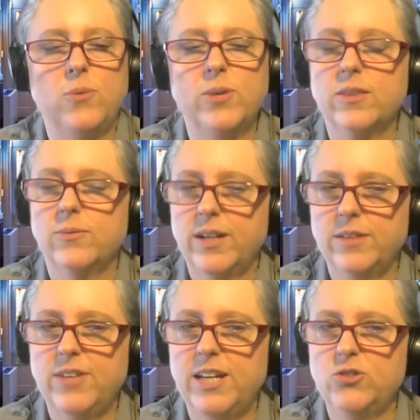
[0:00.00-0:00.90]
uh, with the
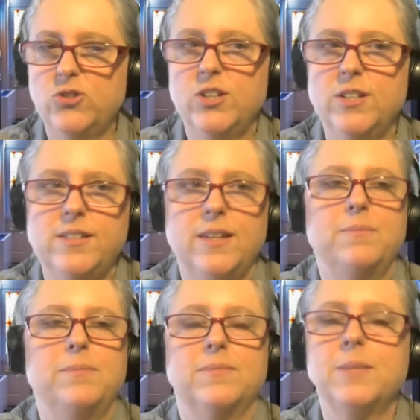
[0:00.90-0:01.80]
renovations
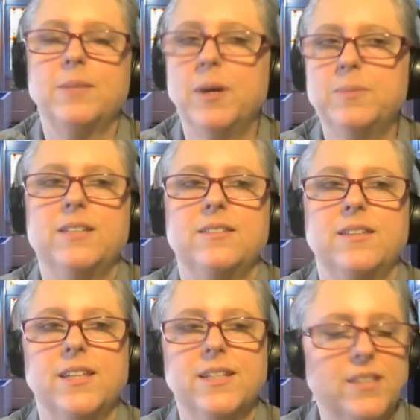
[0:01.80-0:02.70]
and some updates
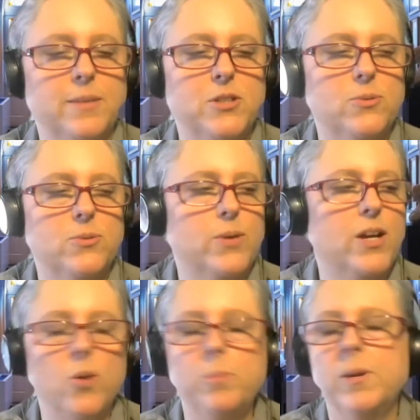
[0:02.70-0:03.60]
to the exhibits, we
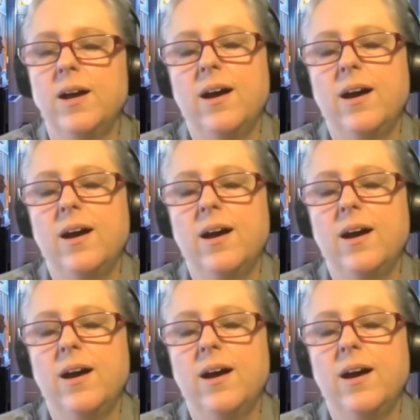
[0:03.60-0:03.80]
hope